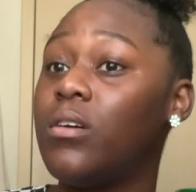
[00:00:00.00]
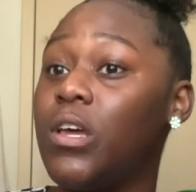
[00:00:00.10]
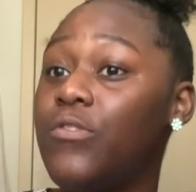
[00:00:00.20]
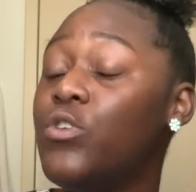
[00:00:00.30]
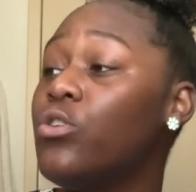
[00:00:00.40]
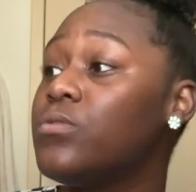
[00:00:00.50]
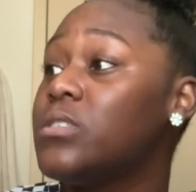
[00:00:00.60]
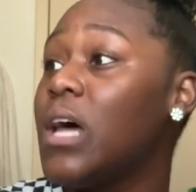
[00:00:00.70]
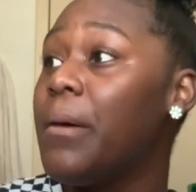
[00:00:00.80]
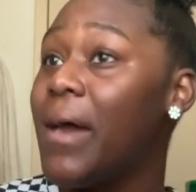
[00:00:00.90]
If you don't
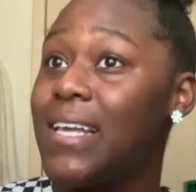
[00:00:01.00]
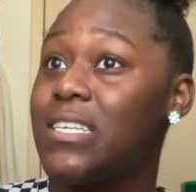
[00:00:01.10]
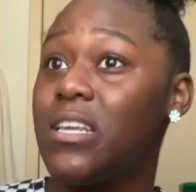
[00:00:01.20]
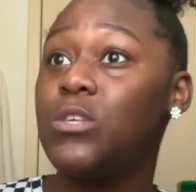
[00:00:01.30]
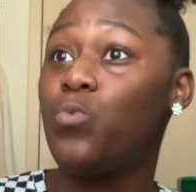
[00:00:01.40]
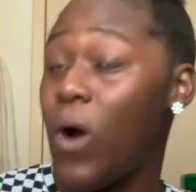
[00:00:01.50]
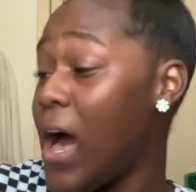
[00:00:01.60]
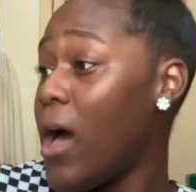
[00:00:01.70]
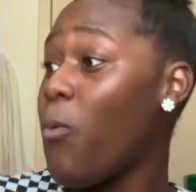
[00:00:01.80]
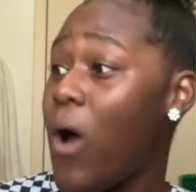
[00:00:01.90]
stop asking these why